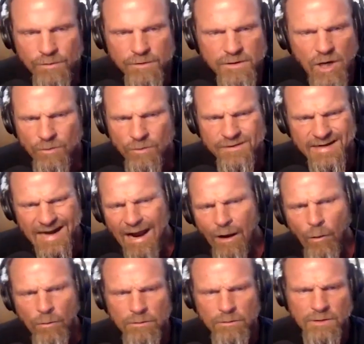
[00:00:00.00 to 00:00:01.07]
no
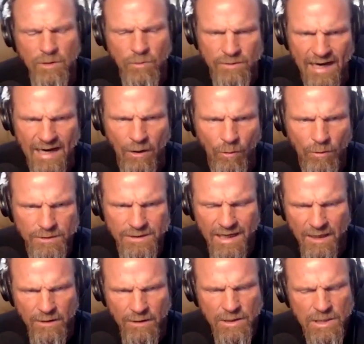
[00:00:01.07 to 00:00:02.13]
doubt.
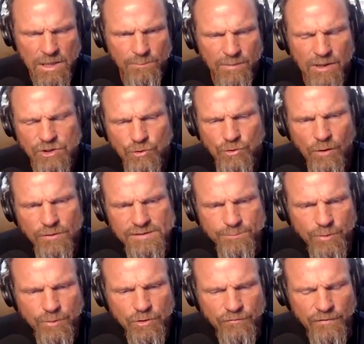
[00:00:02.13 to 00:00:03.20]
Yeah. Because you're always
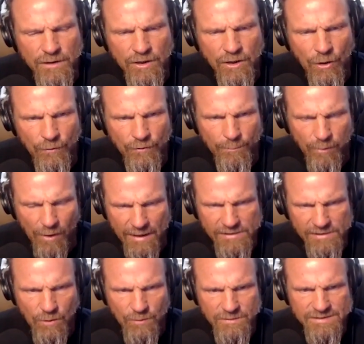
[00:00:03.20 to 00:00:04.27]
improving, the
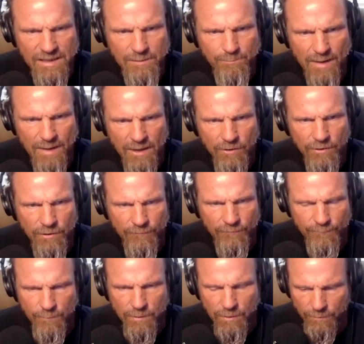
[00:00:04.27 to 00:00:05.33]
brain's always getting better.
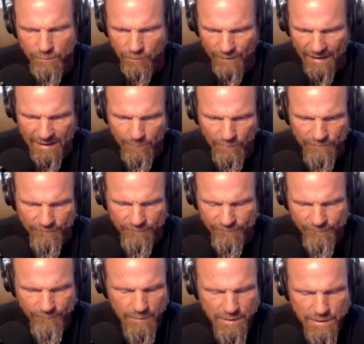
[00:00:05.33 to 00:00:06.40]
You're able to
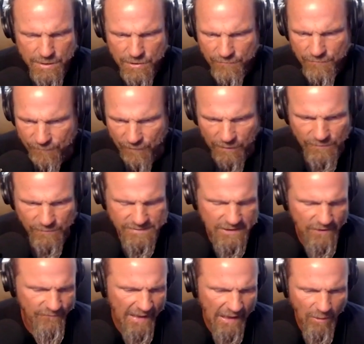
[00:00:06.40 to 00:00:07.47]
figure
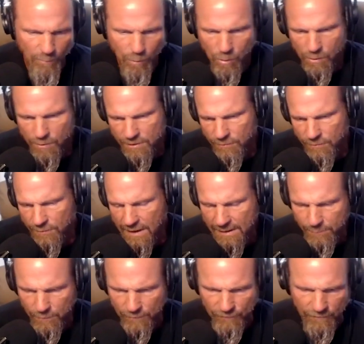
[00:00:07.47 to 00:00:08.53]
stuff out more. You're
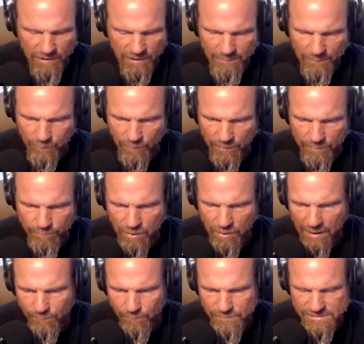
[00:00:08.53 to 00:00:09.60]
able to come up with
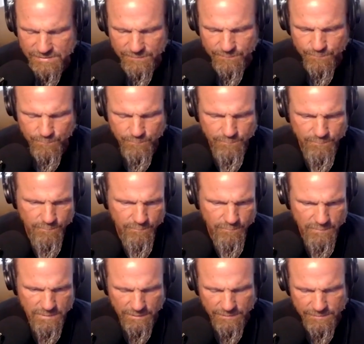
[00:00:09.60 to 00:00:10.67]
problems to
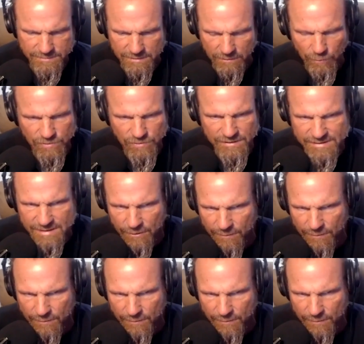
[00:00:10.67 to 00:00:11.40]
solutions that are